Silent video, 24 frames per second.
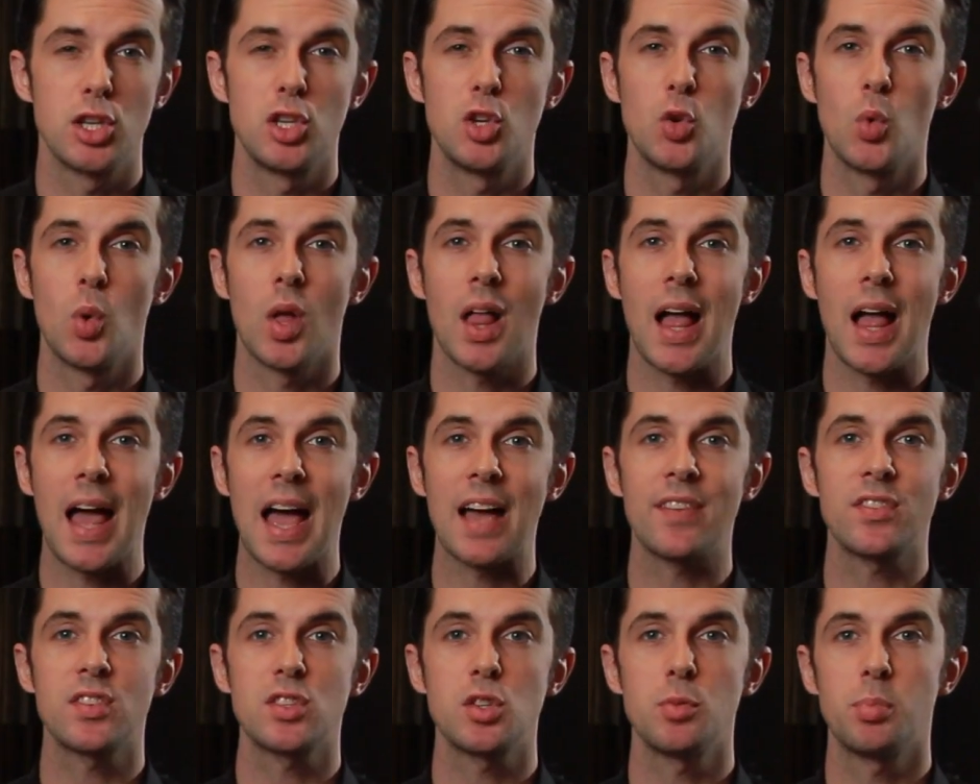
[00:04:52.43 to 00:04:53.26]
you will
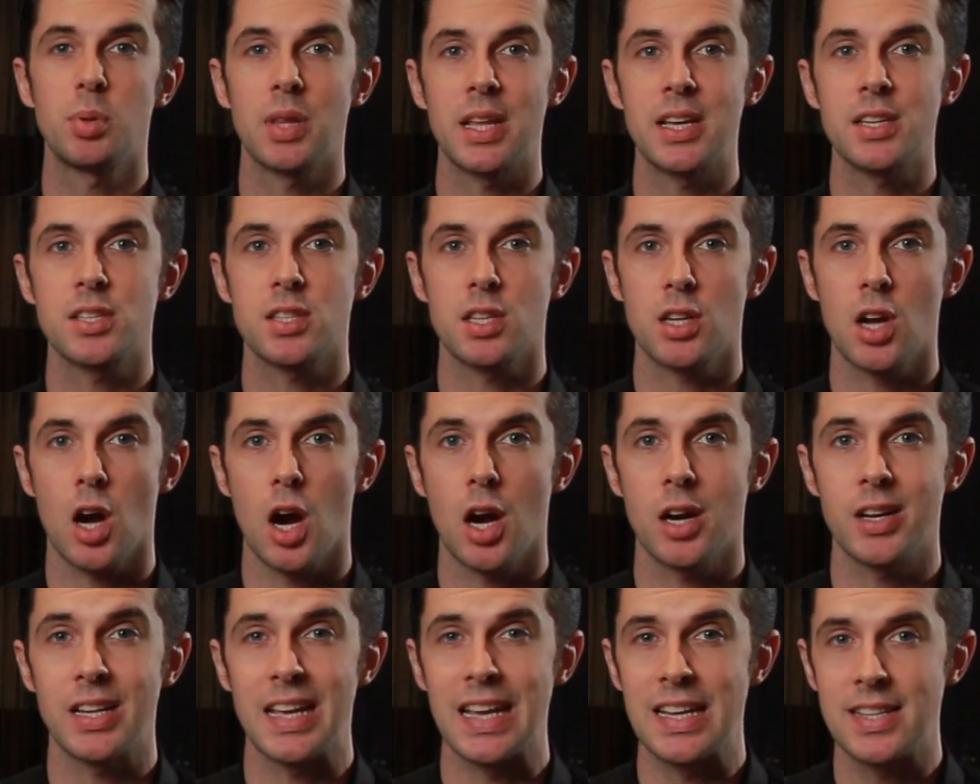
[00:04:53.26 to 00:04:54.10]
have to place the
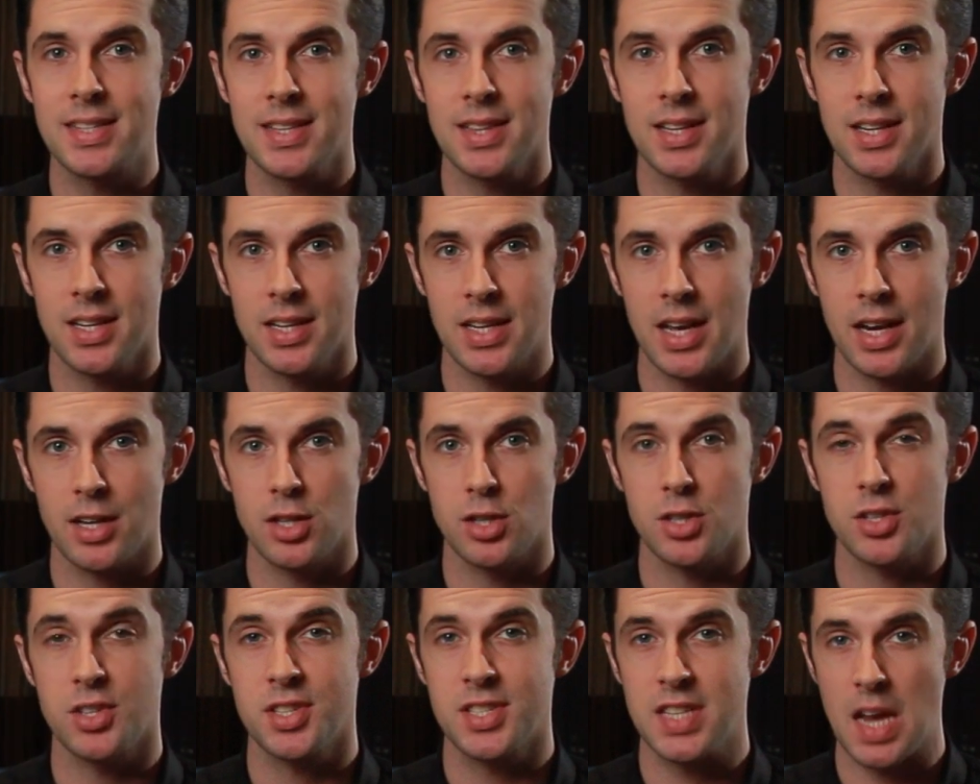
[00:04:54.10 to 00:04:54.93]
card into the
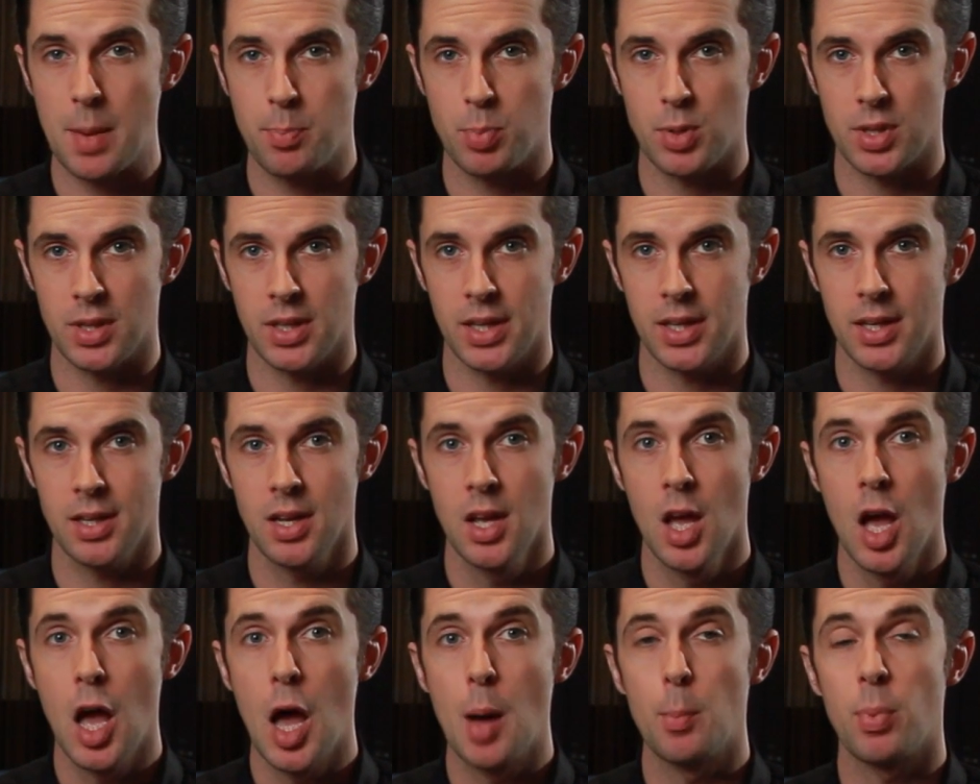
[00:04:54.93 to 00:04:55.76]
connectors separately
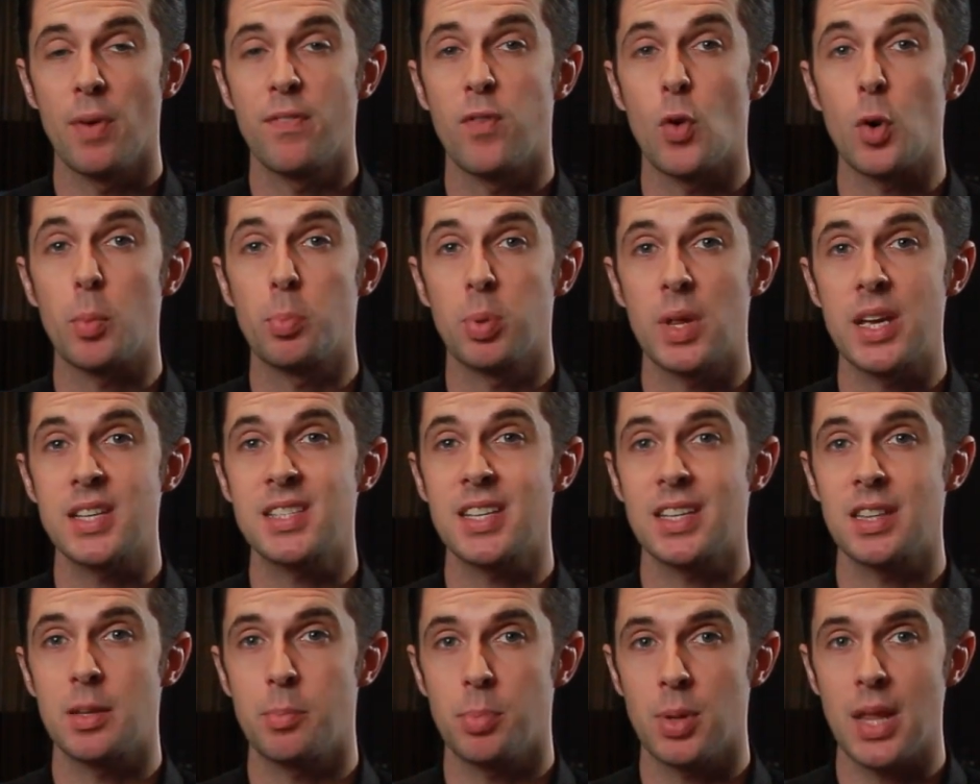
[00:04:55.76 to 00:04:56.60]
before
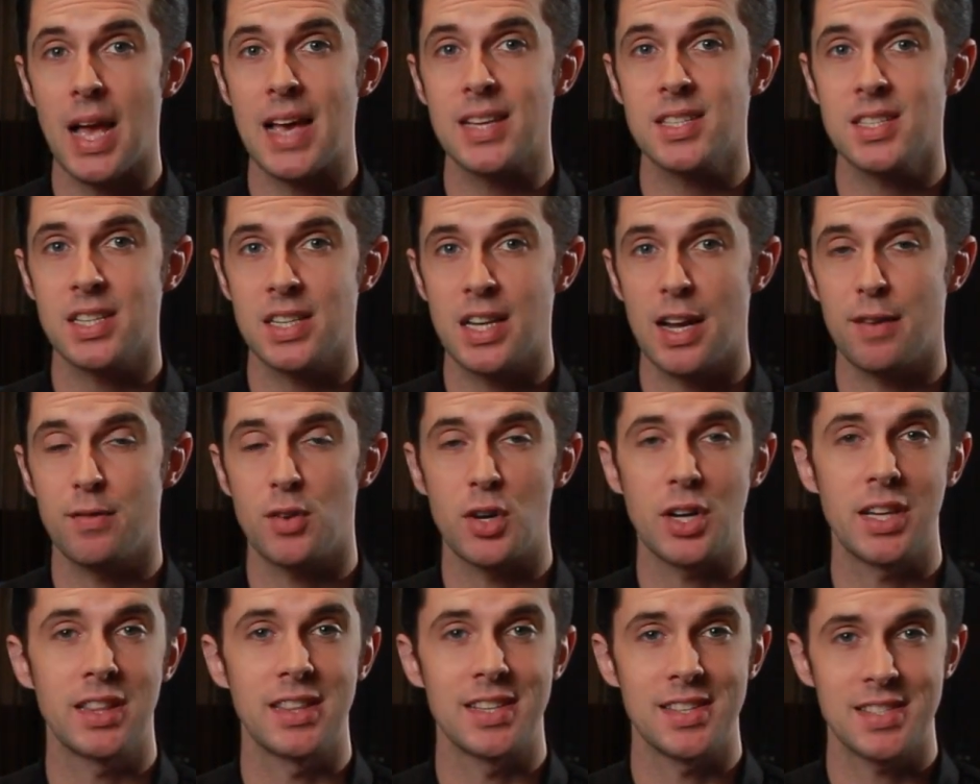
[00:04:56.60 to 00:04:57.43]
placing the plastic
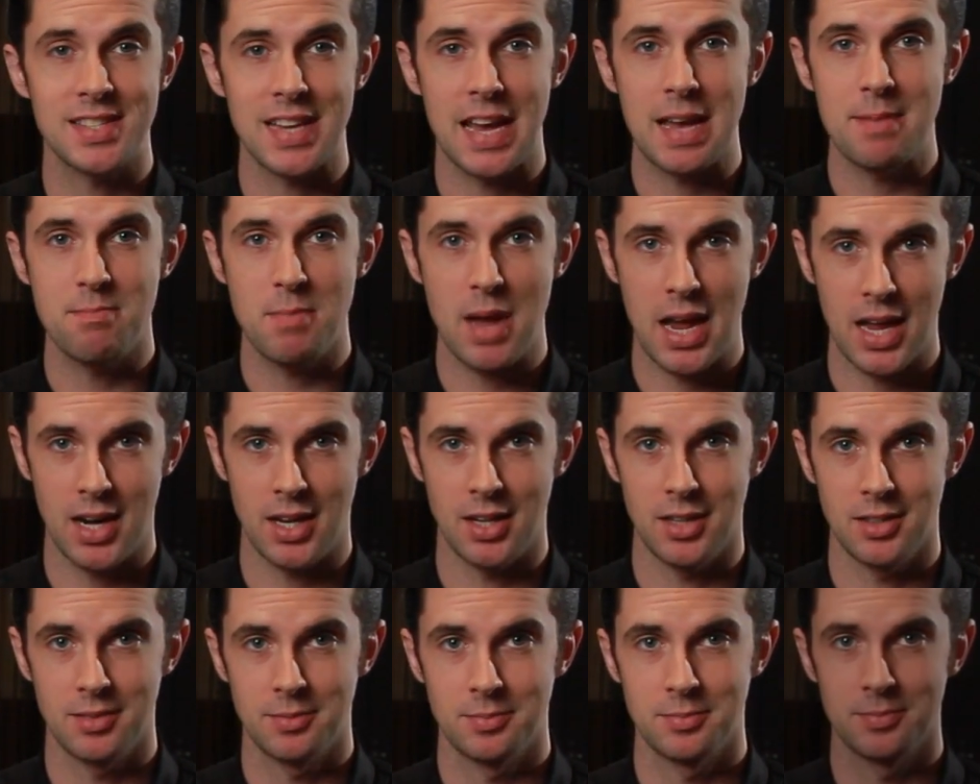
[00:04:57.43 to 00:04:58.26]
cover in the same manner.